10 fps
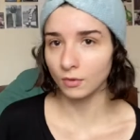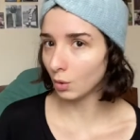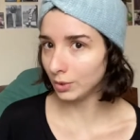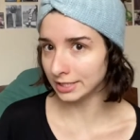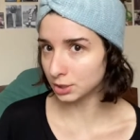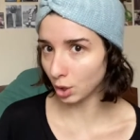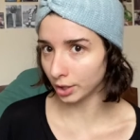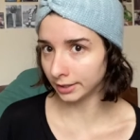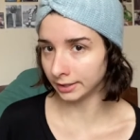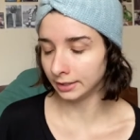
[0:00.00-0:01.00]
We
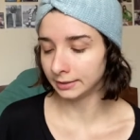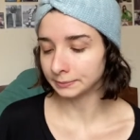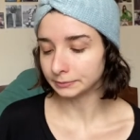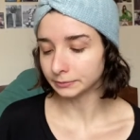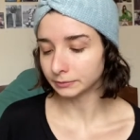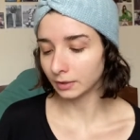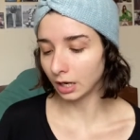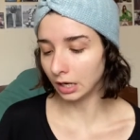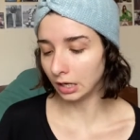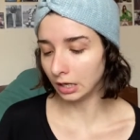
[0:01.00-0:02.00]
starting.
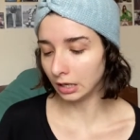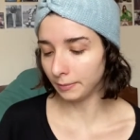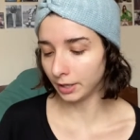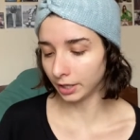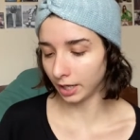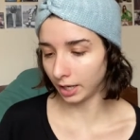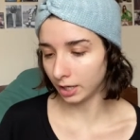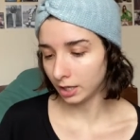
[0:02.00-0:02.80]
Um, okay.